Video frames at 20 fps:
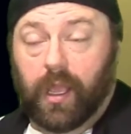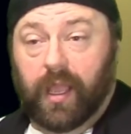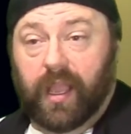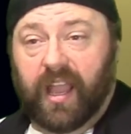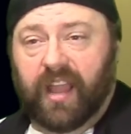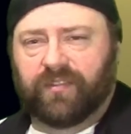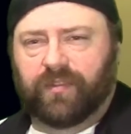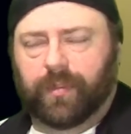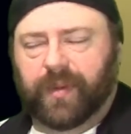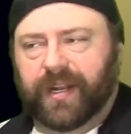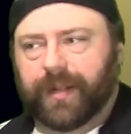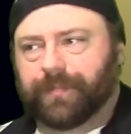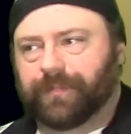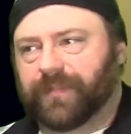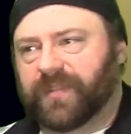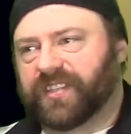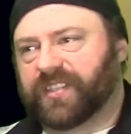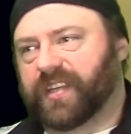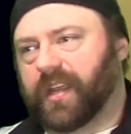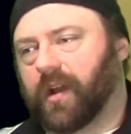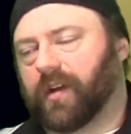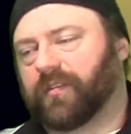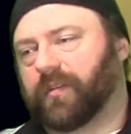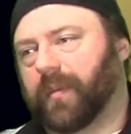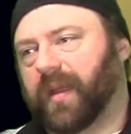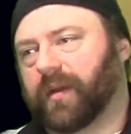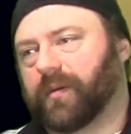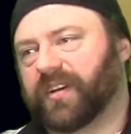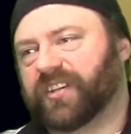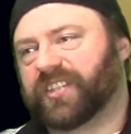Hi everybody, this is Karak
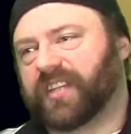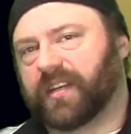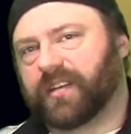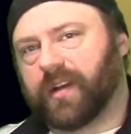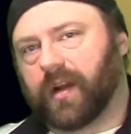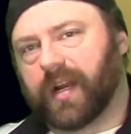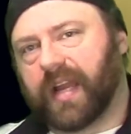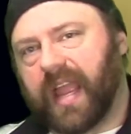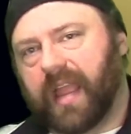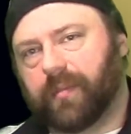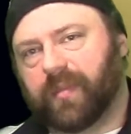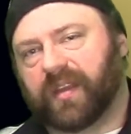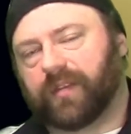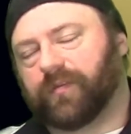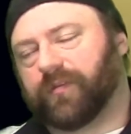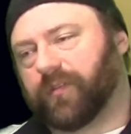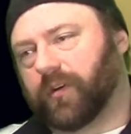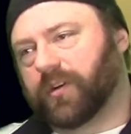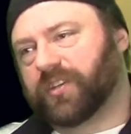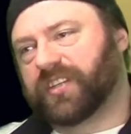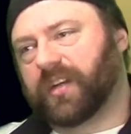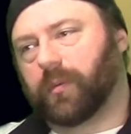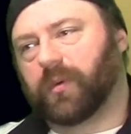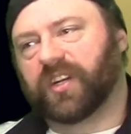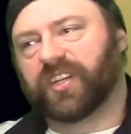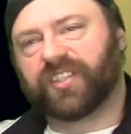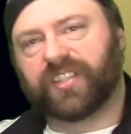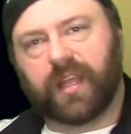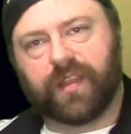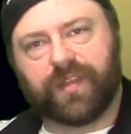from AngryCentaurgaming. First, I
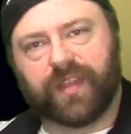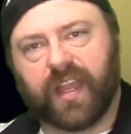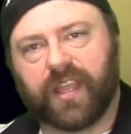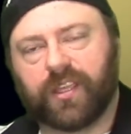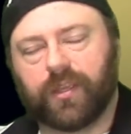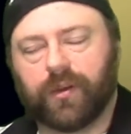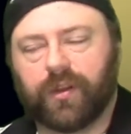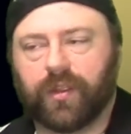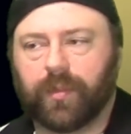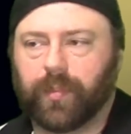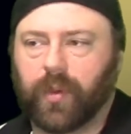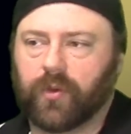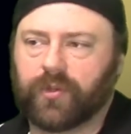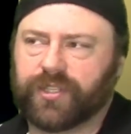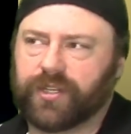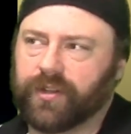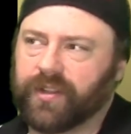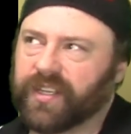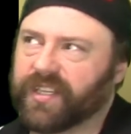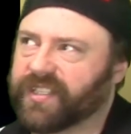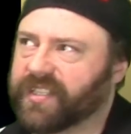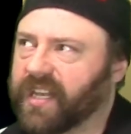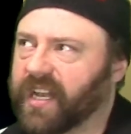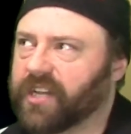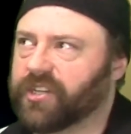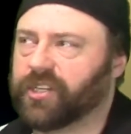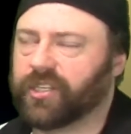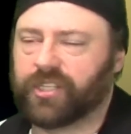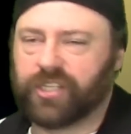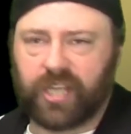want to say thank you to the poster that said I
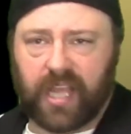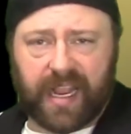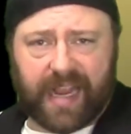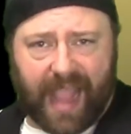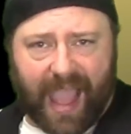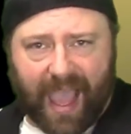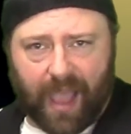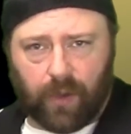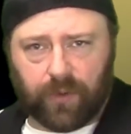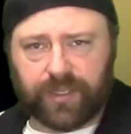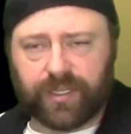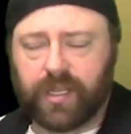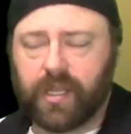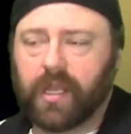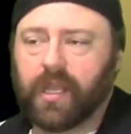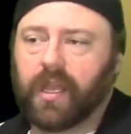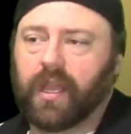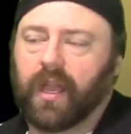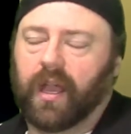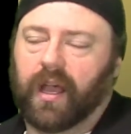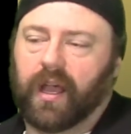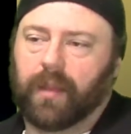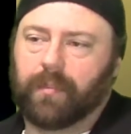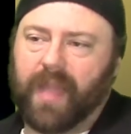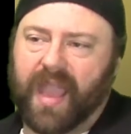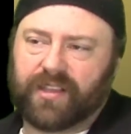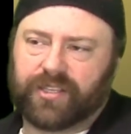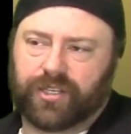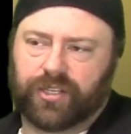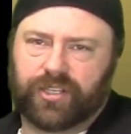should check out
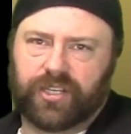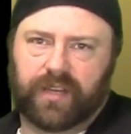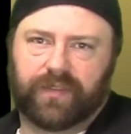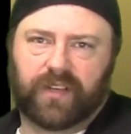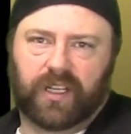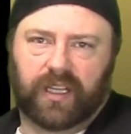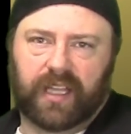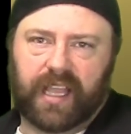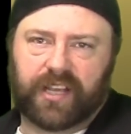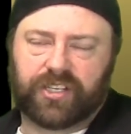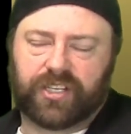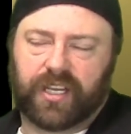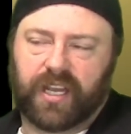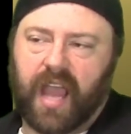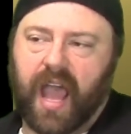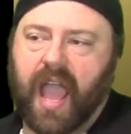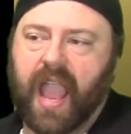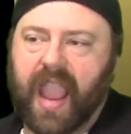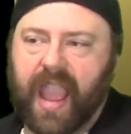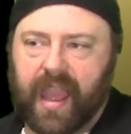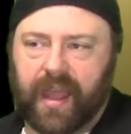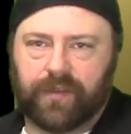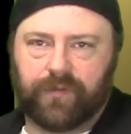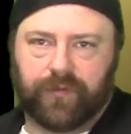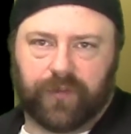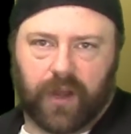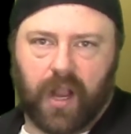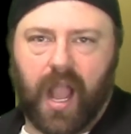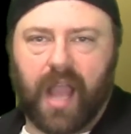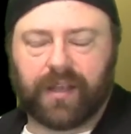Master Chief Collection. I had
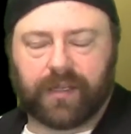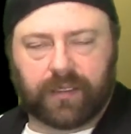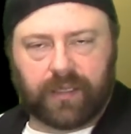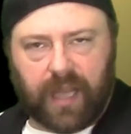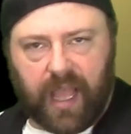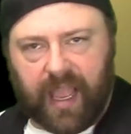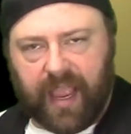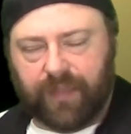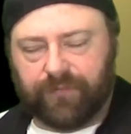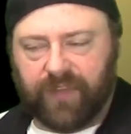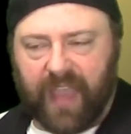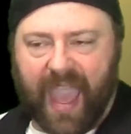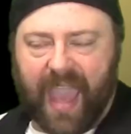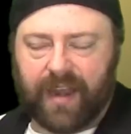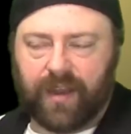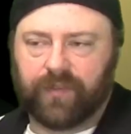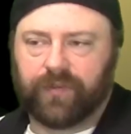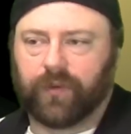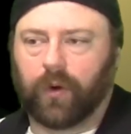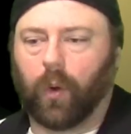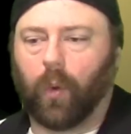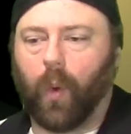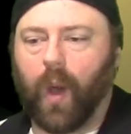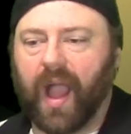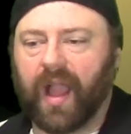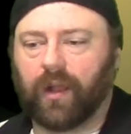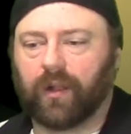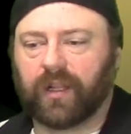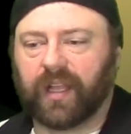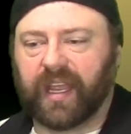forgotten, I've had it for a
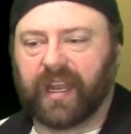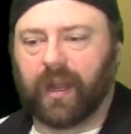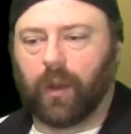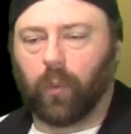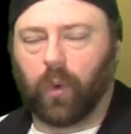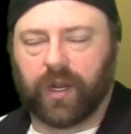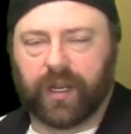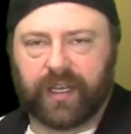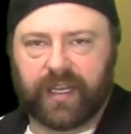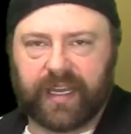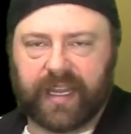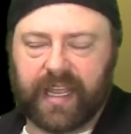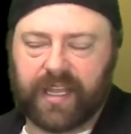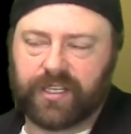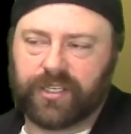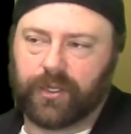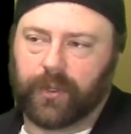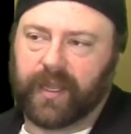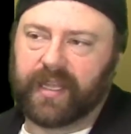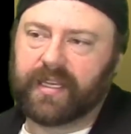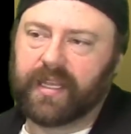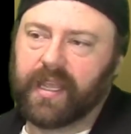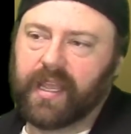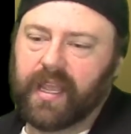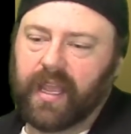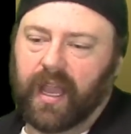while, and I wanted to get to it.